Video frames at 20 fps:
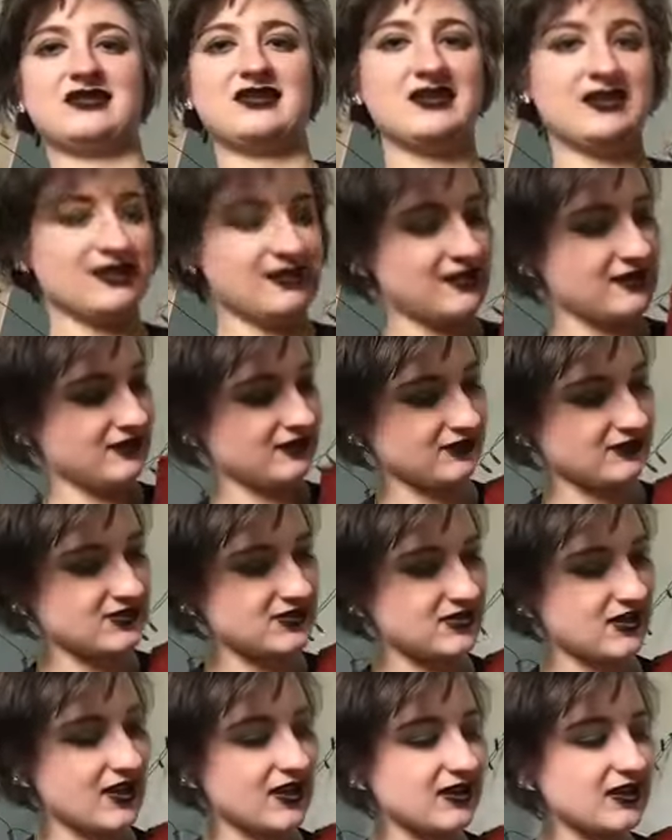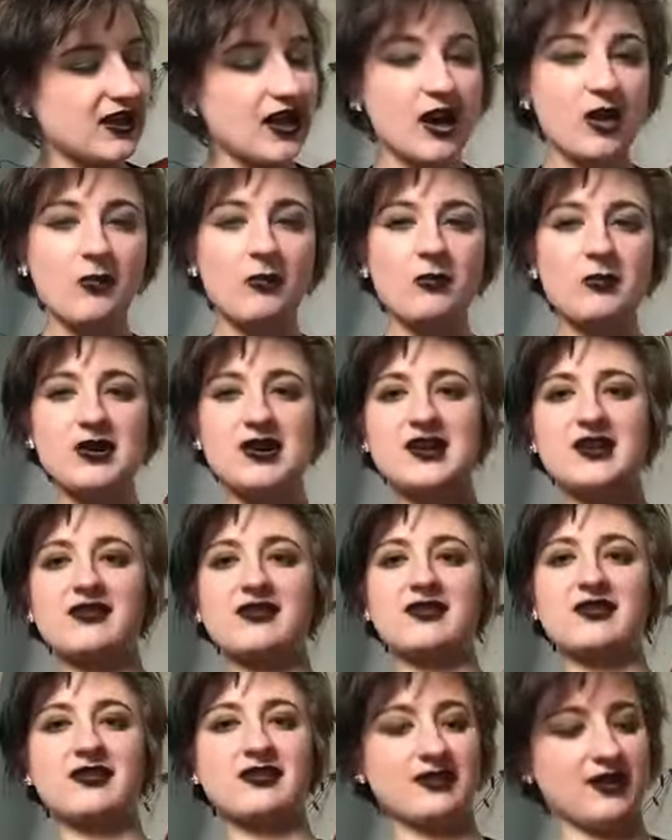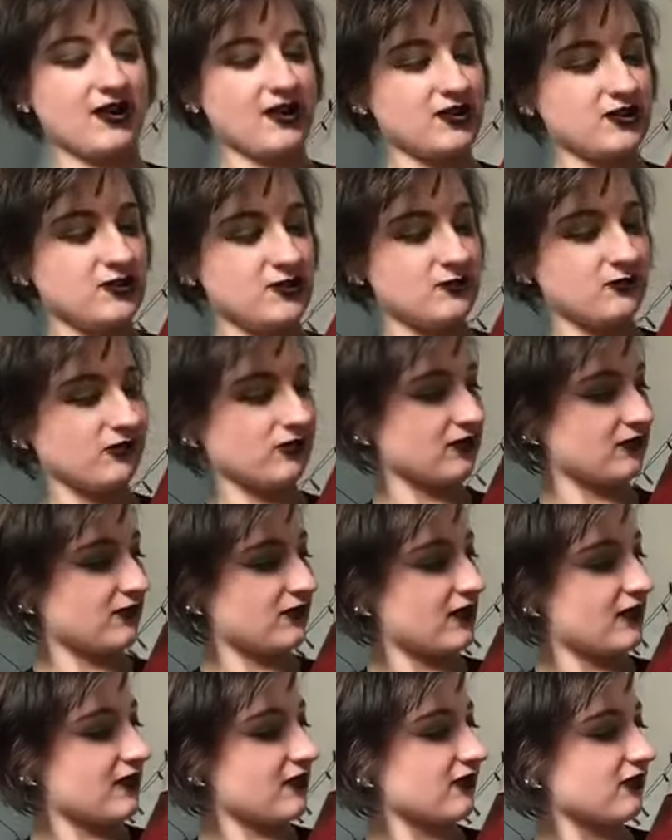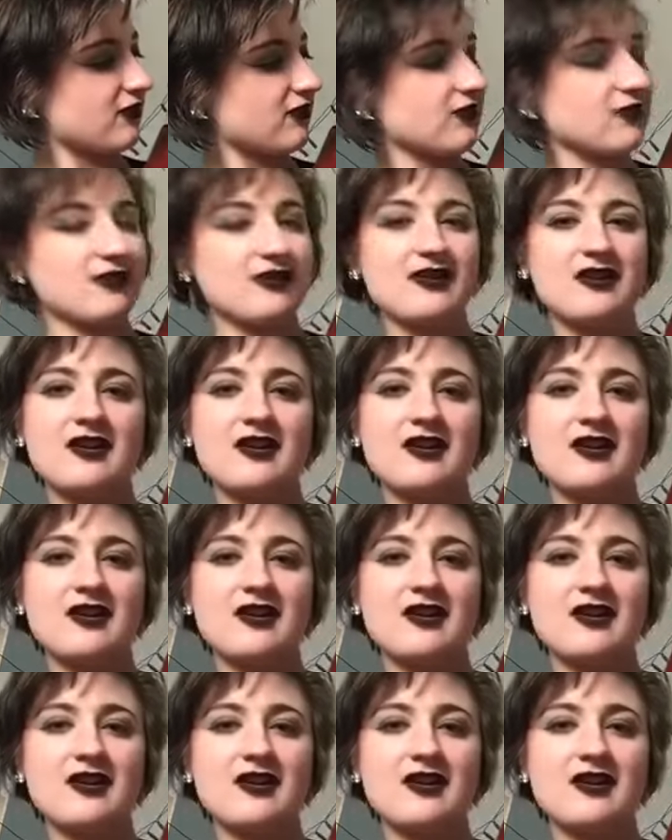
and I can't wait to start using this